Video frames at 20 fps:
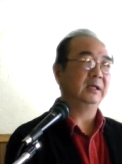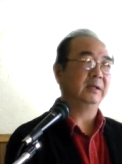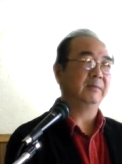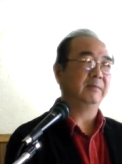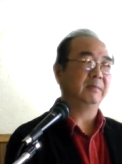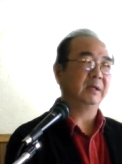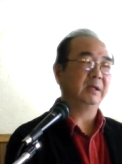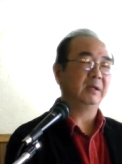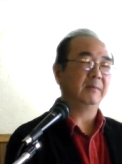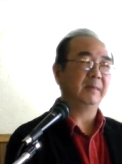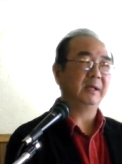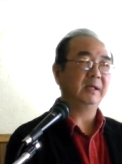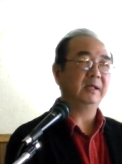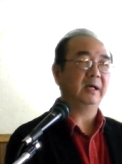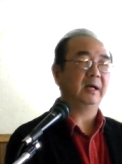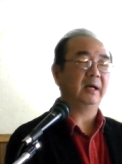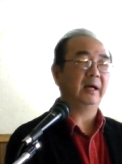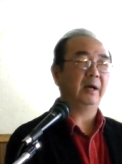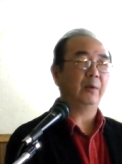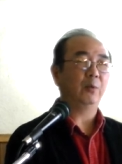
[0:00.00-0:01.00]
in the, in the
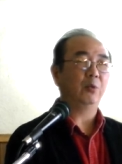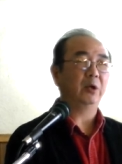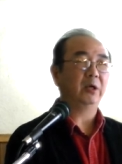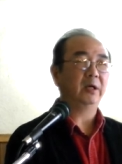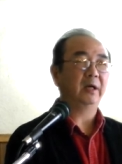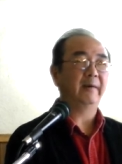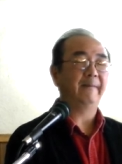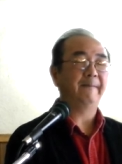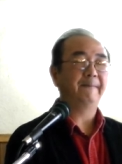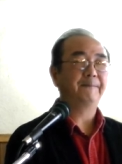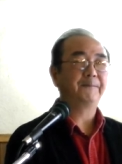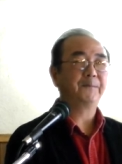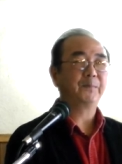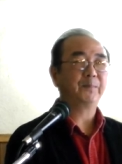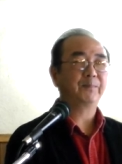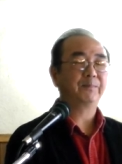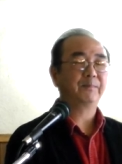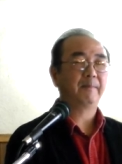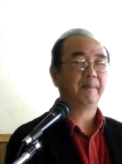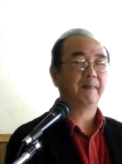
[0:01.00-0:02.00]
midnight, I woke up.
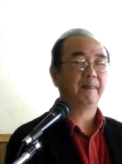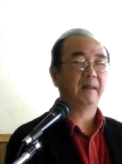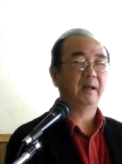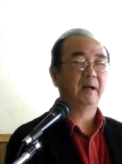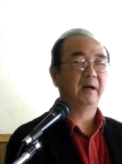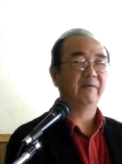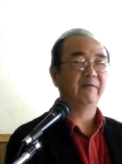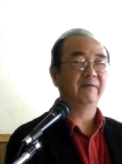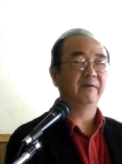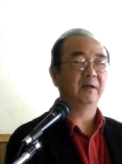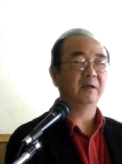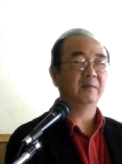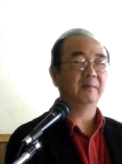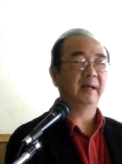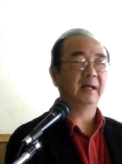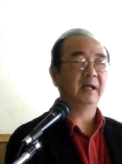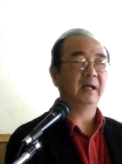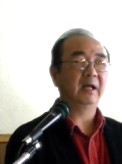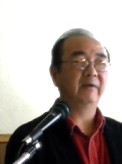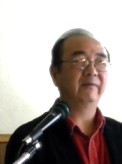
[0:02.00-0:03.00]
I found
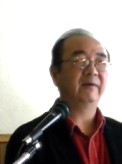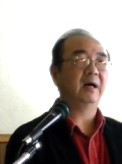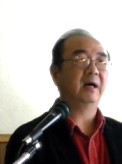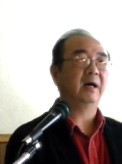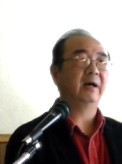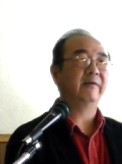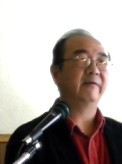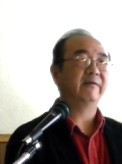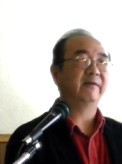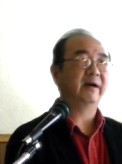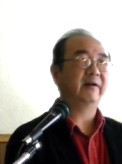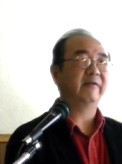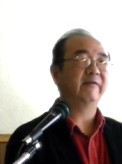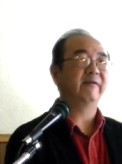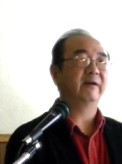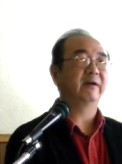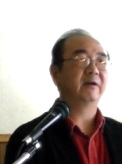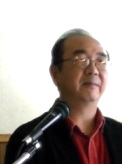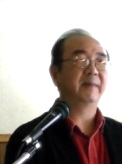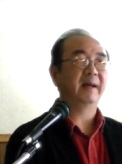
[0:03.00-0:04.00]
my left eye very,
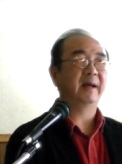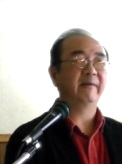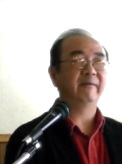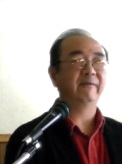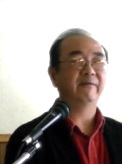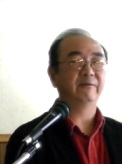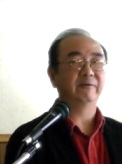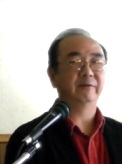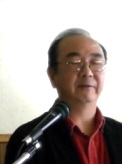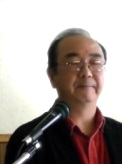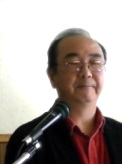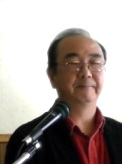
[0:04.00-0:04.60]
very painful.